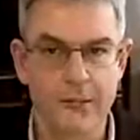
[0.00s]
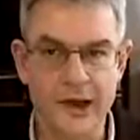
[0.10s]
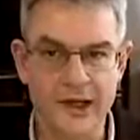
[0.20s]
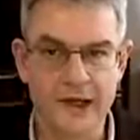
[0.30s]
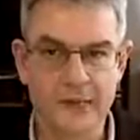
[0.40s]

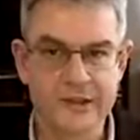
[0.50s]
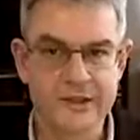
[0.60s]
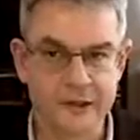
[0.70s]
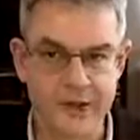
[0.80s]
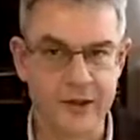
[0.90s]
My name
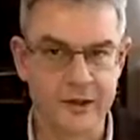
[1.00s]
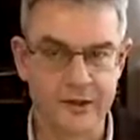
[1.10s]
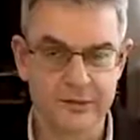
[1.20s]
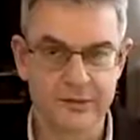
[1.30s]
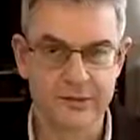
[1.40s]
is Sam
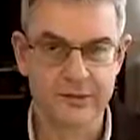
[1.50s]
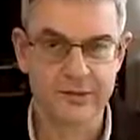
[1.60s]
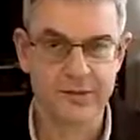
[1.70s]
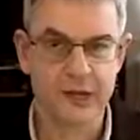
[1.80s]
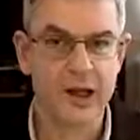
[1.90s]
Vaknin.
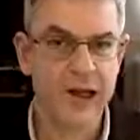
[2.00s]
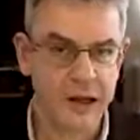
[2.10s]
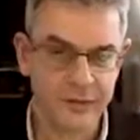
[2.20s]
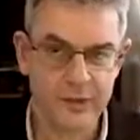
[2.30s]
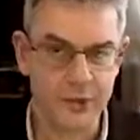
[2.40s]

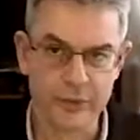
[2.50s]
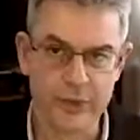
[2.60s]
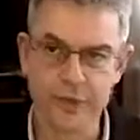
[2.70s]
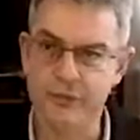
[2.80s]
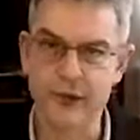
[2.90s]
I'm the
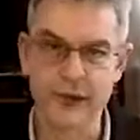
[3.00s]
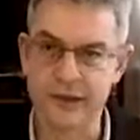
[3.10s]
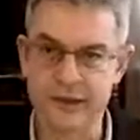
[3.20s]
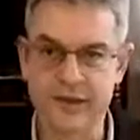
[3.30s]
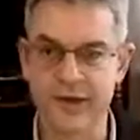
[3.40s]
author of
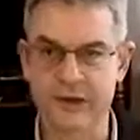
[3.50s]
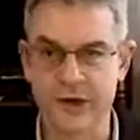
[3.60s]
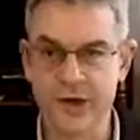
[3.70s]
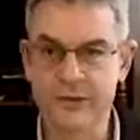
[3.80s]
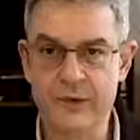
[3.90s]
Malignant
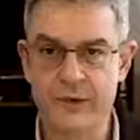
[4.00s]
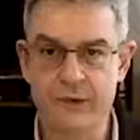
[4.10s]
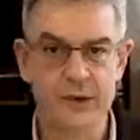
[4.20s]
Self-Love,